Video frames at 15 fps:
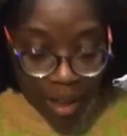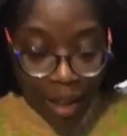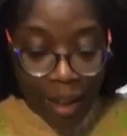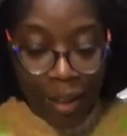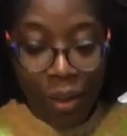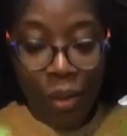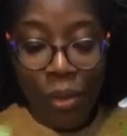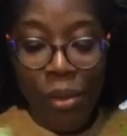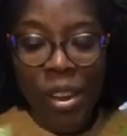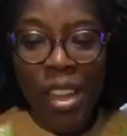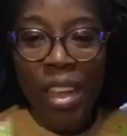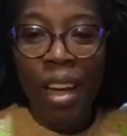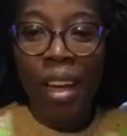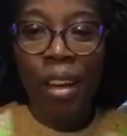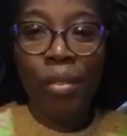I only
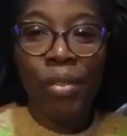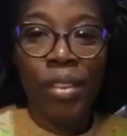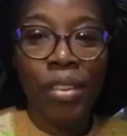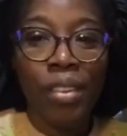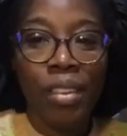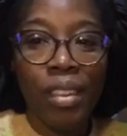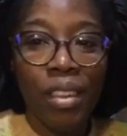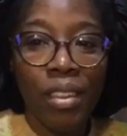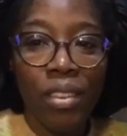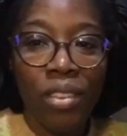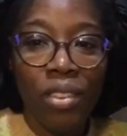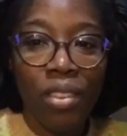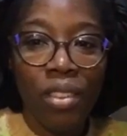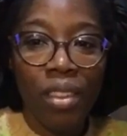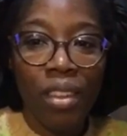have
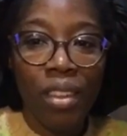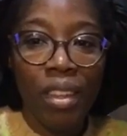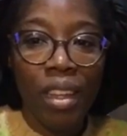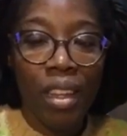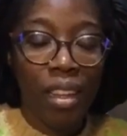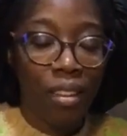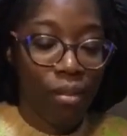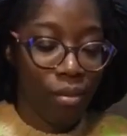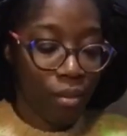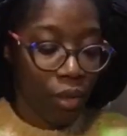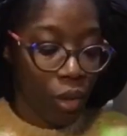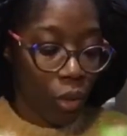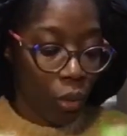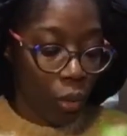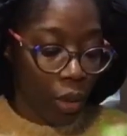this
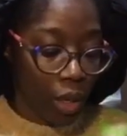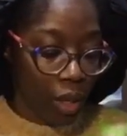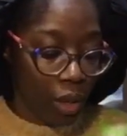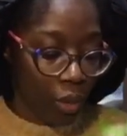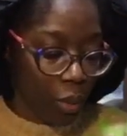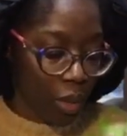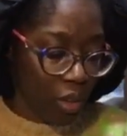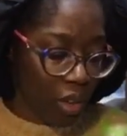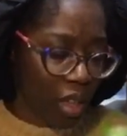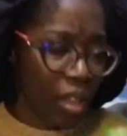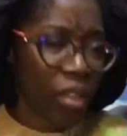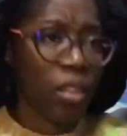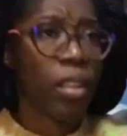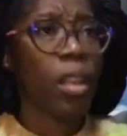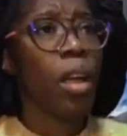green, which
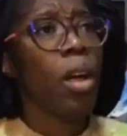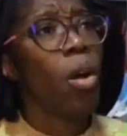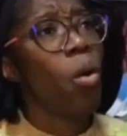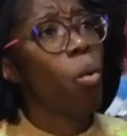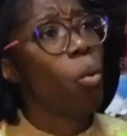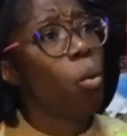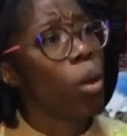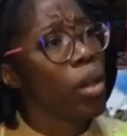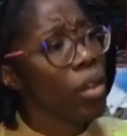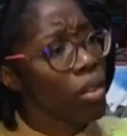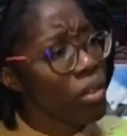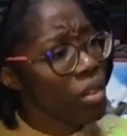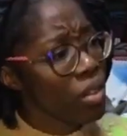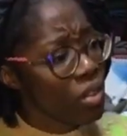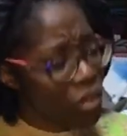is, what
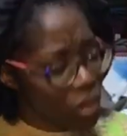is this